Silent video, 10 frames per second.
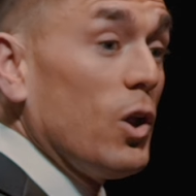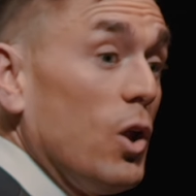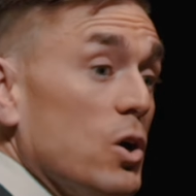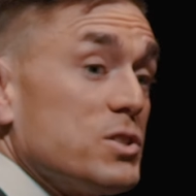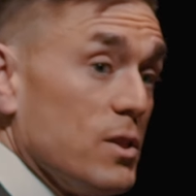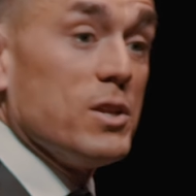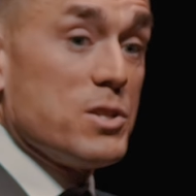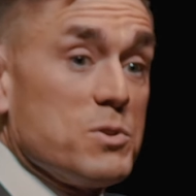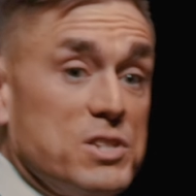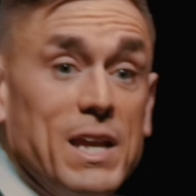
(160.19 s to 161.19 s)
got lost in
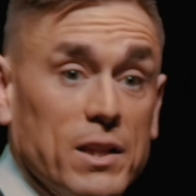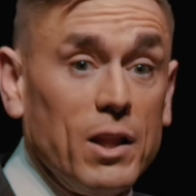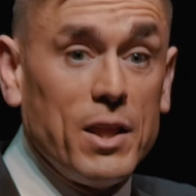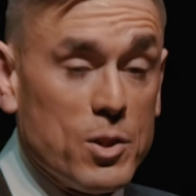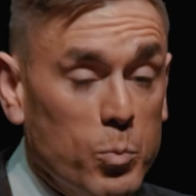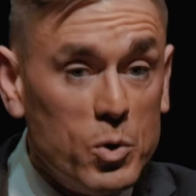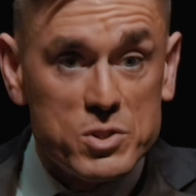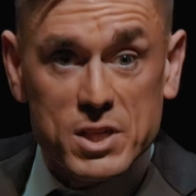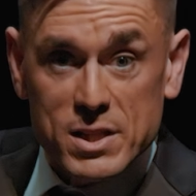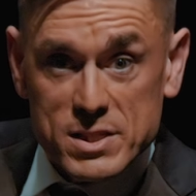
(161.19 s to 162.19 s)
the signal in the
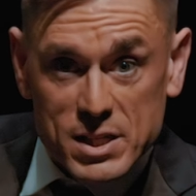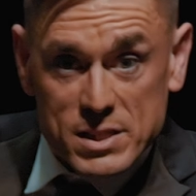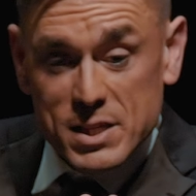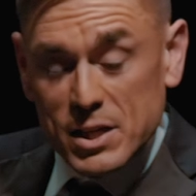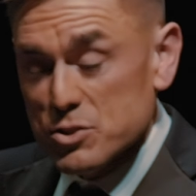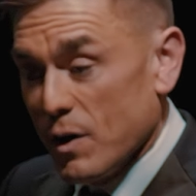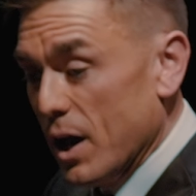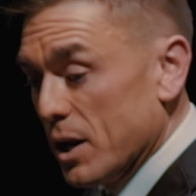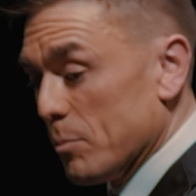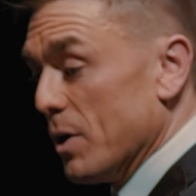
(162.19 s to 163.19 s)
woods in the Sussex,
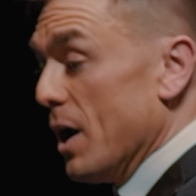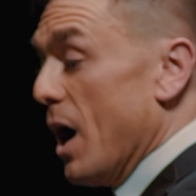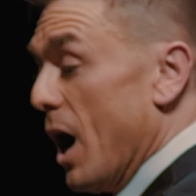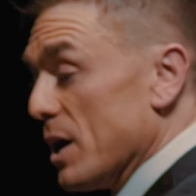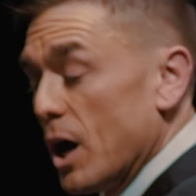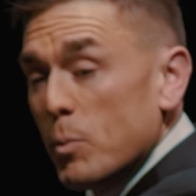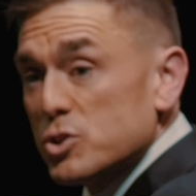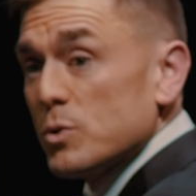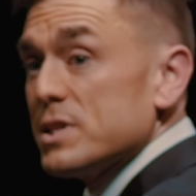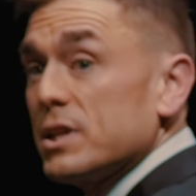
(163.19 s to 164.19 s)
right? And I
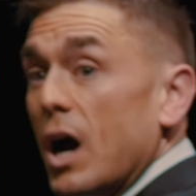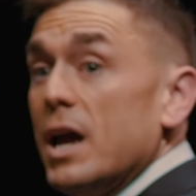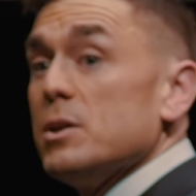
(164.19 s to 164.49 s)
saw this guy,